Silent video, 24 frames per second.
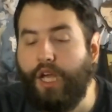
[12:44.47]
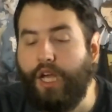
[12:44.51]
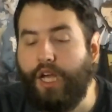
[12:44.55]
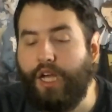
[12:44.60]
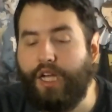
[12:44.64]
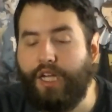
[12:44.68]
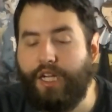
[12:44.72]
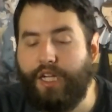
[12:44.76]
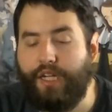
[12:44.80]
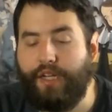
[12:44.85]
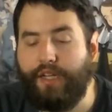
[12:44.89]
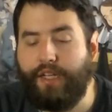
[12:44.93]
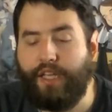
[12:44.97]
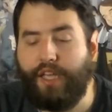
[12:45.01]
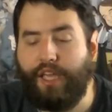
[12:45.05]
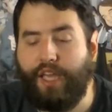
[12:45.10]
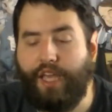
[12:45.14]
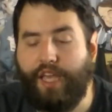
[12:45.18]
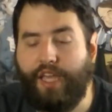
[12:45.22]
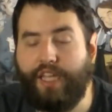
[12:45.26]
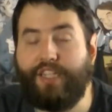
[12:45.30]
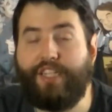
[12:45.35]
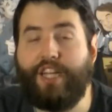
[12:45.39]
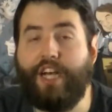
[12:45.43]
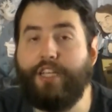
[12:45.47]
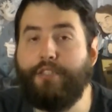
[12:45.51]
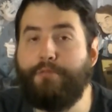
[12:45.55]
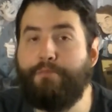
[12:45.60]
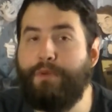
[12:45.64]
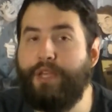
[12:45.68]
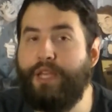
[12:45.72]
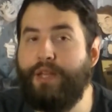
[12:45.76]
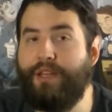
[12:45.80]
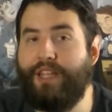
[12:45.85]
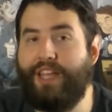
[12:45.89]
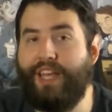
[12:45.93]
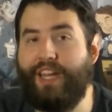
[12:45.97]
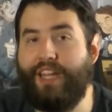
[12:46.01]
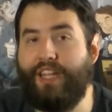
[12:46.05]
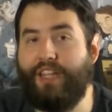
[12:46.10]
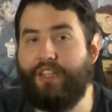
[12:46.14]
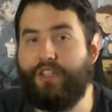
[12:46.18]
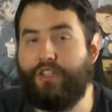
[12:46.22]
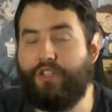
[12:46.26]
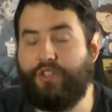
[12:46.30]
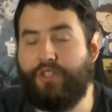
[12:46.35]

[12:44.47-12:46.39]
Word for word: Uh, it does beat getting